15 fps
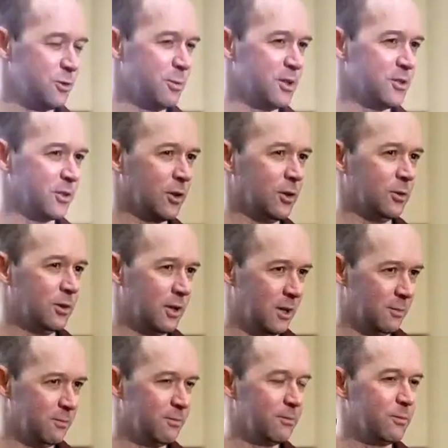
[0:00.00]
two months ago,
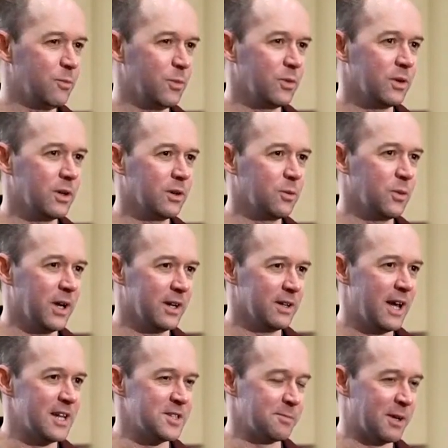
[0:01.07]
um, we
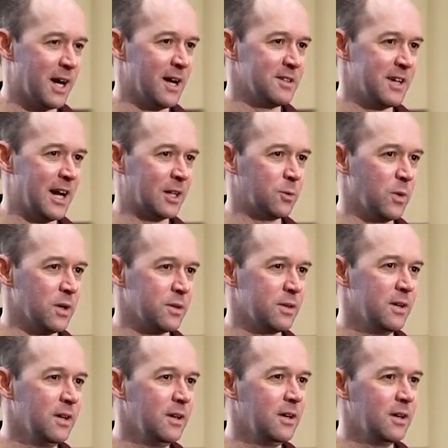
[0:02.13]
had some contact
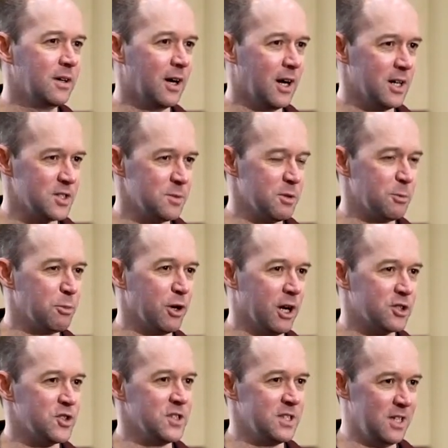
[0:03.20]
with uh, some of the production